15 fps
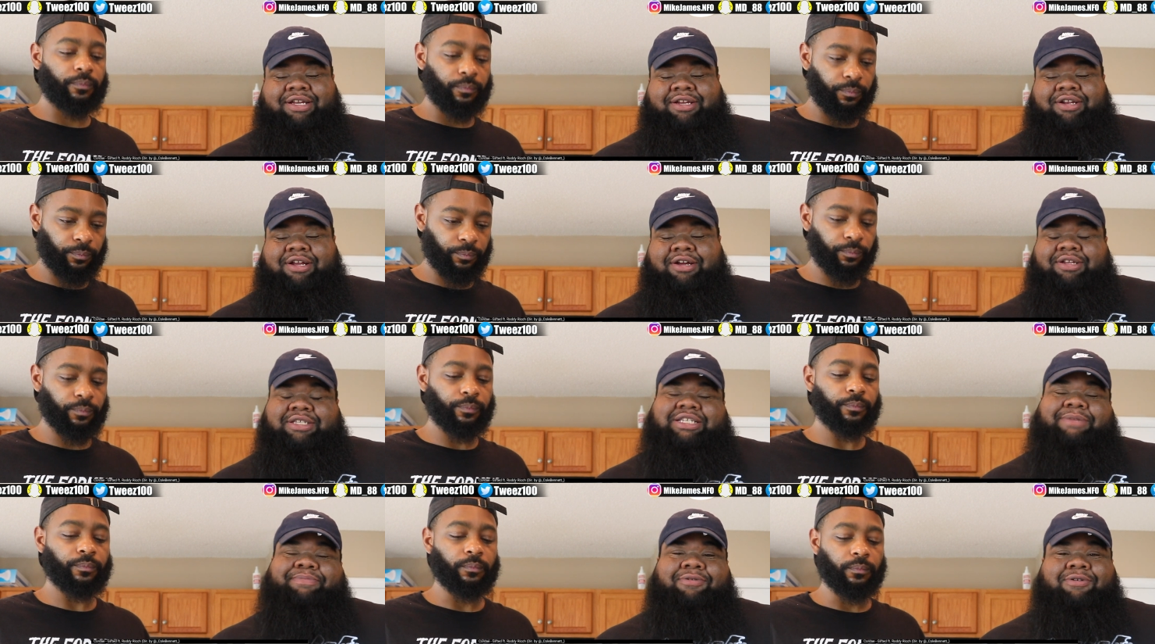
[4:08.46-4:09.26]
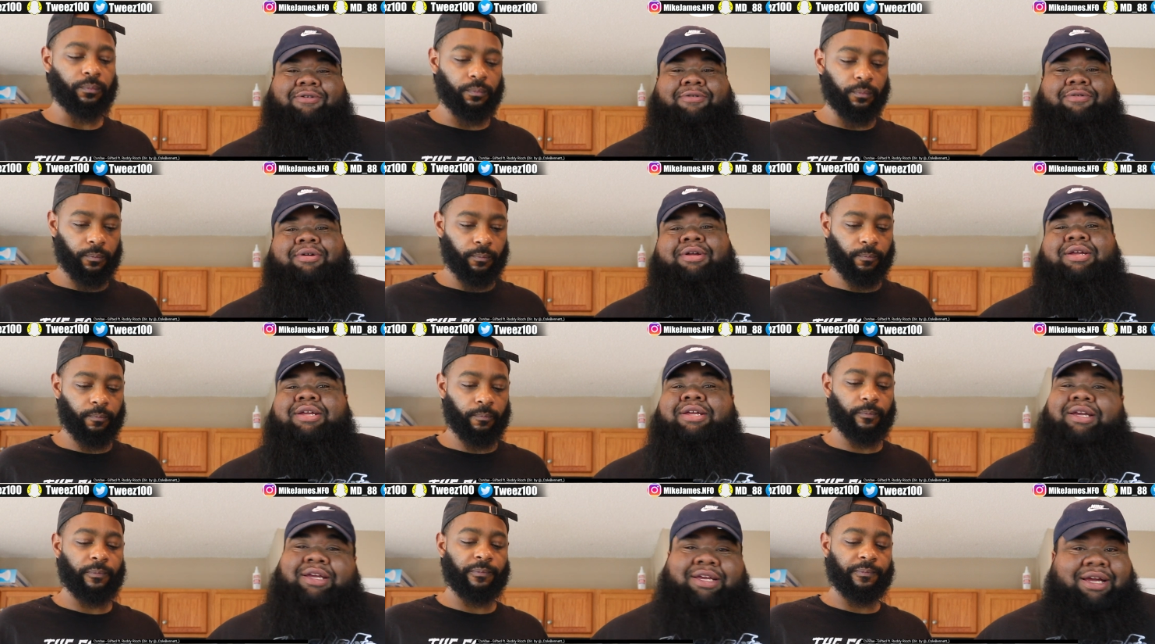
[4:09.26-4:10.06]
Speaker 1: you know, the typical
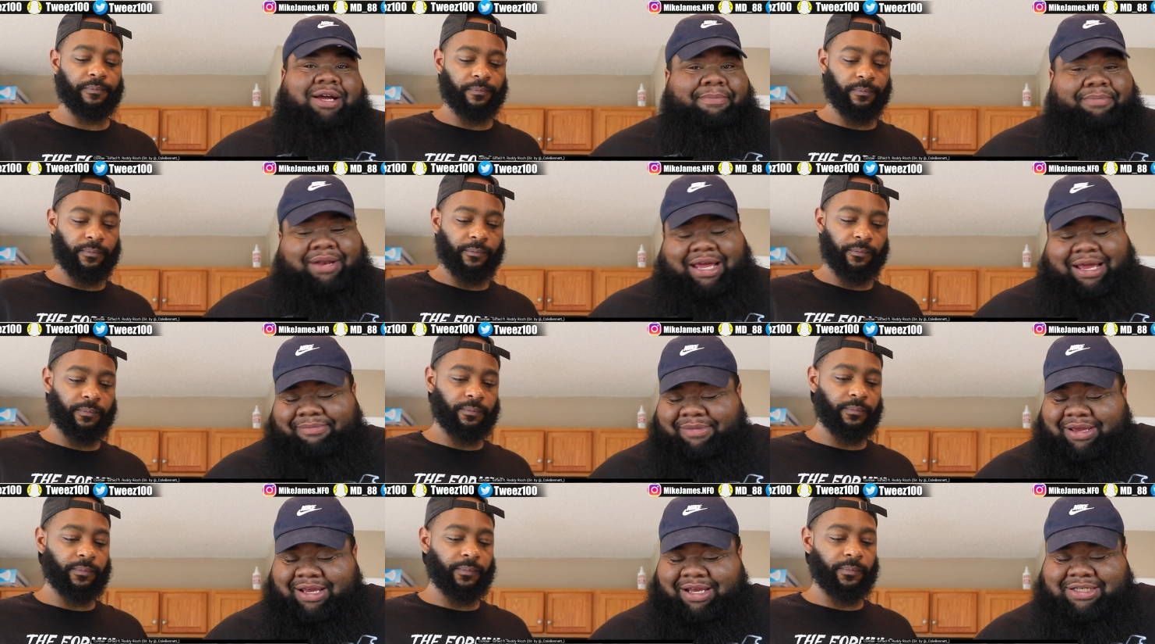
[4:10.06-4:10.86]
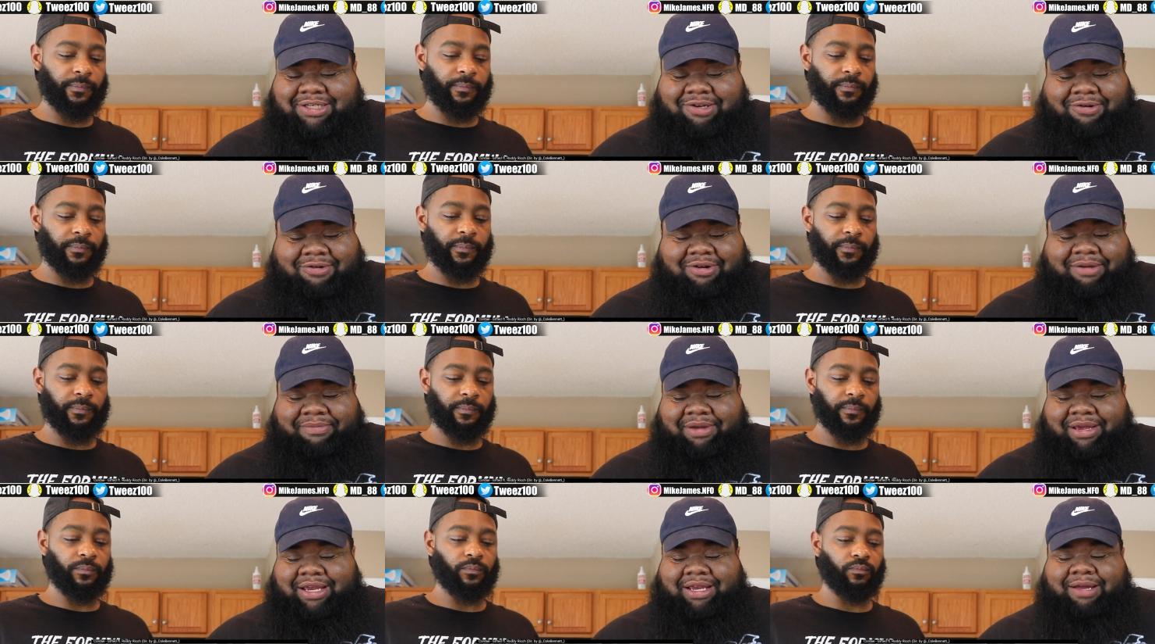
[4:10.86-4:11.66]
young black man story,
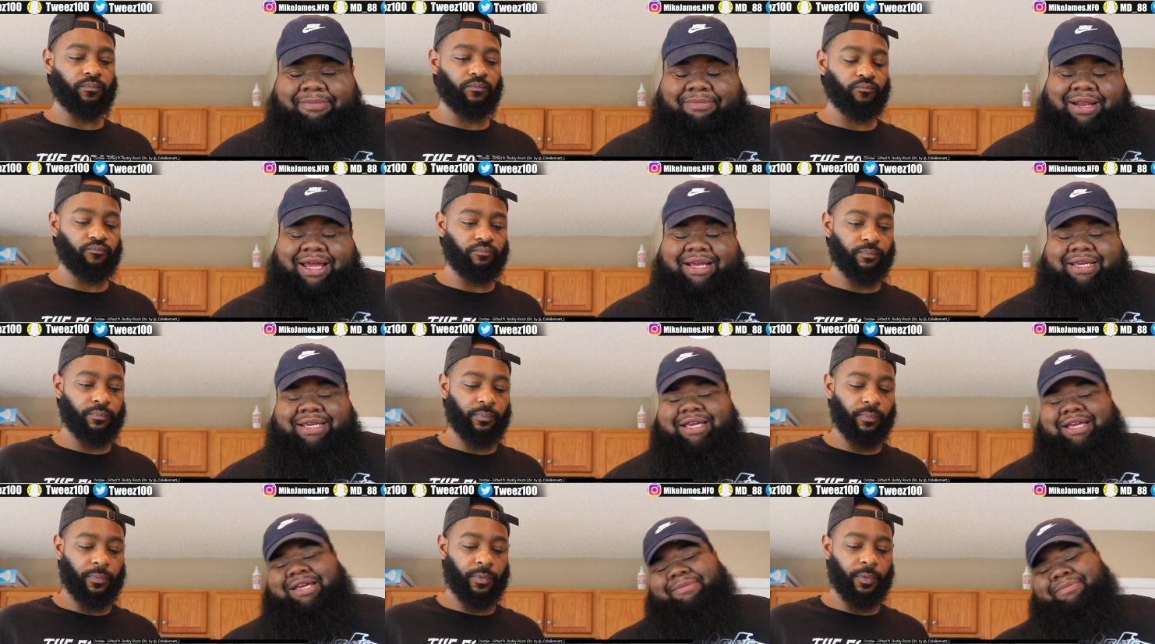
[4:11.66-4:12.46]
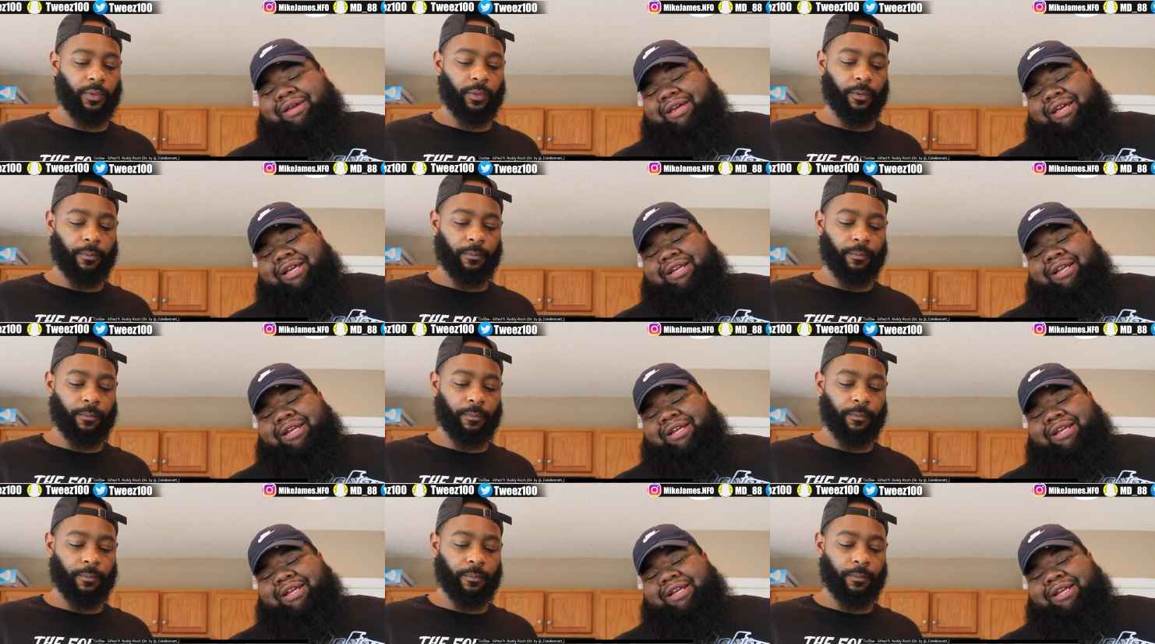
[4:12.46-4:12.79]
man, young black kid, man.